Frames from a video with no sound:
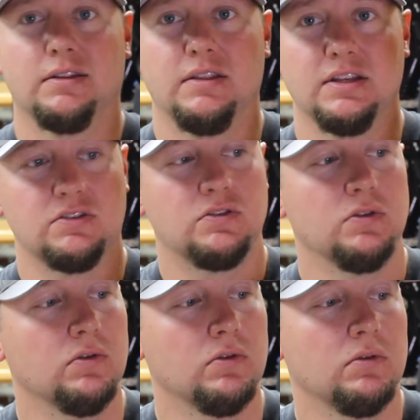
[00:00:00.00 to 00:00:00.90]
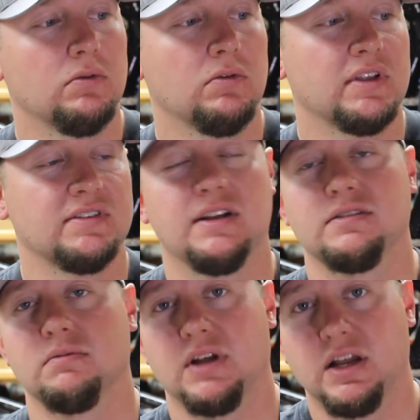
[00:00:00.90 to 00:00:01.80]
This tool is not
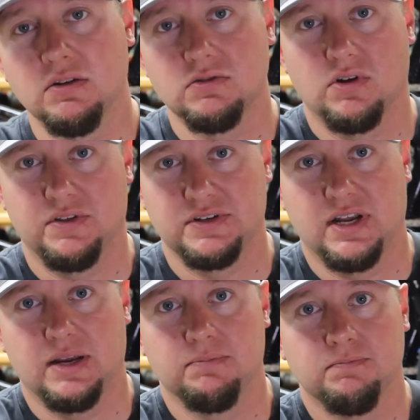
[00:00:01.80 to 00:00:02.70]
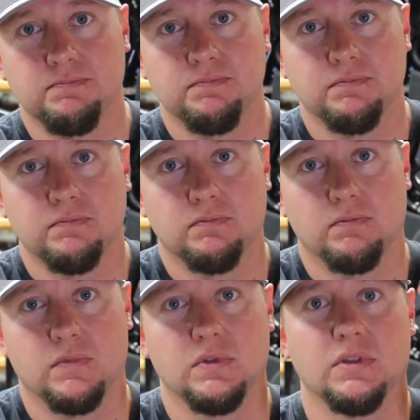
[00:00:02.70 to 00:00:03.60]
something I use all the time.
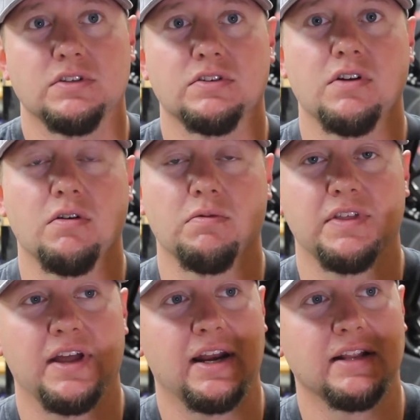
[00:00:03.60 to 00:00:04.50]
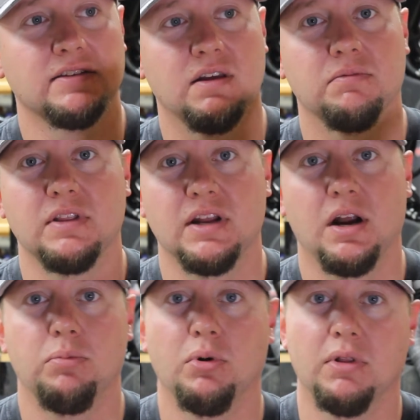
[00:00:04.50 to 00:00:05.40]
Let's start with that. It's something that
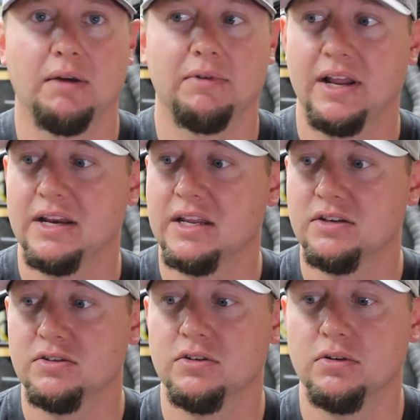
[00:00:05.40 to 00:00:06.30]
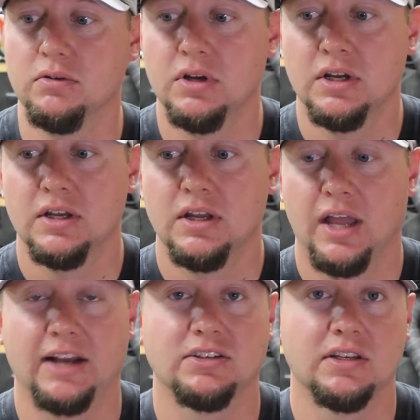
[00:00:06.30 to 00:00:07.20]
I'll pull out when I need to
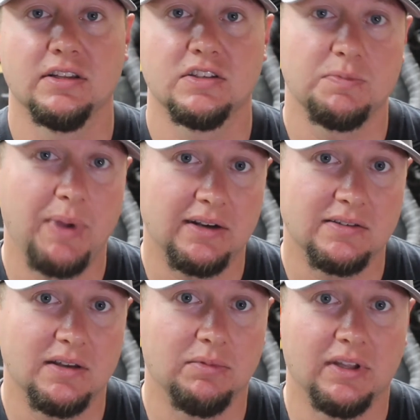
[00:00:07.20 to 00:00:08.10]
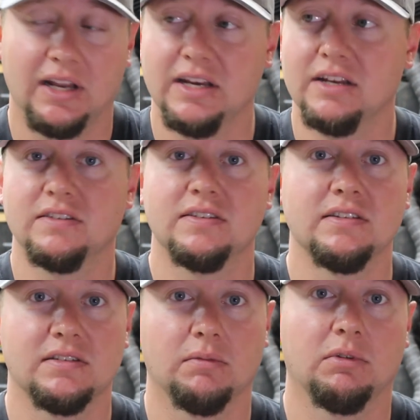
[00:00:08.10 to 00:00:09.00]
actually inspect something, I need to
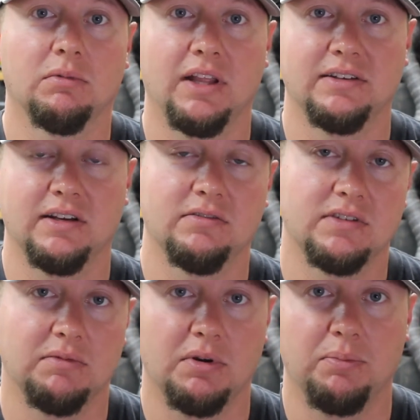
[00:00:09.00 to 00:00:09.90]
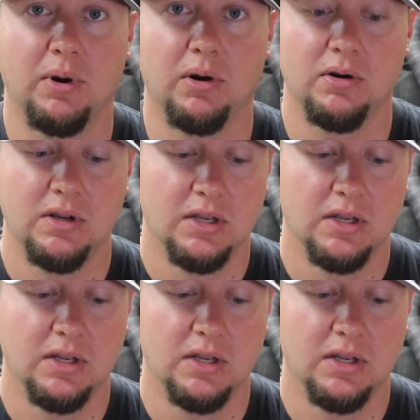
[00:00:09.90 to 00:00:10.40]
see something without tearing something apart.